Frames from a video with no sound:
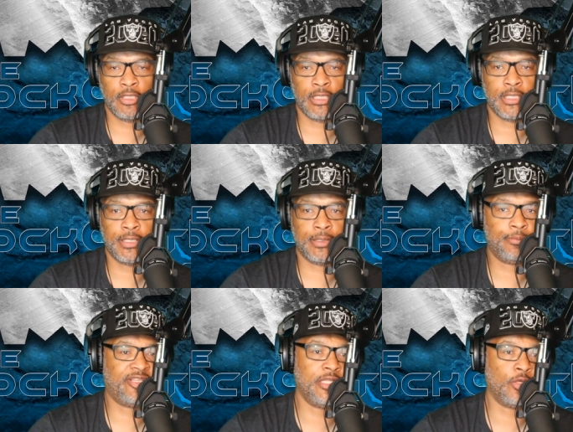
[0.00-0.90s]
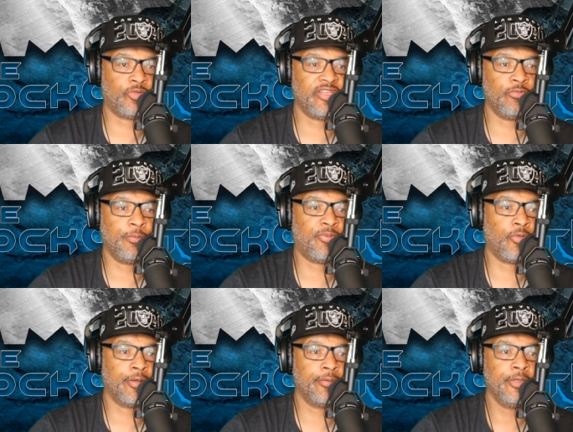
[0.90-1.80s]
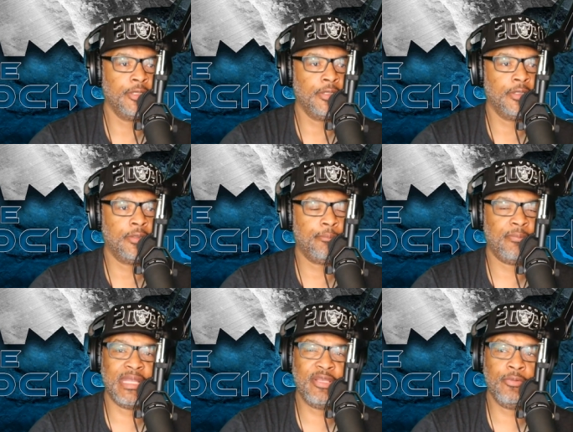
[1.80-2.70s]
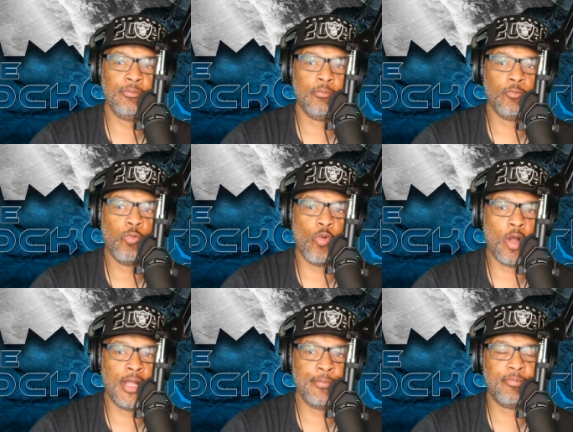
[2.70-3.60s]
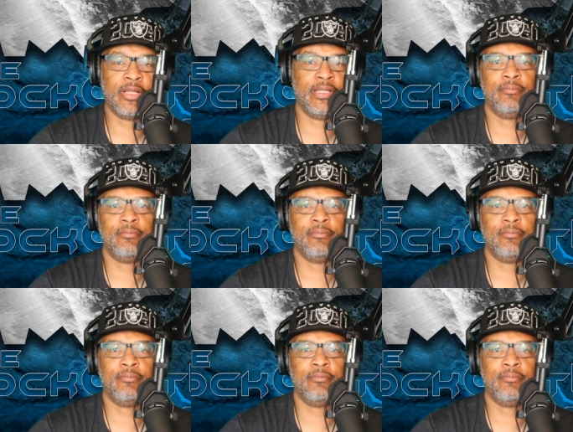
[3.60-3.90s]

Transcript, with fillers: uh, D O T report. Maybe one, but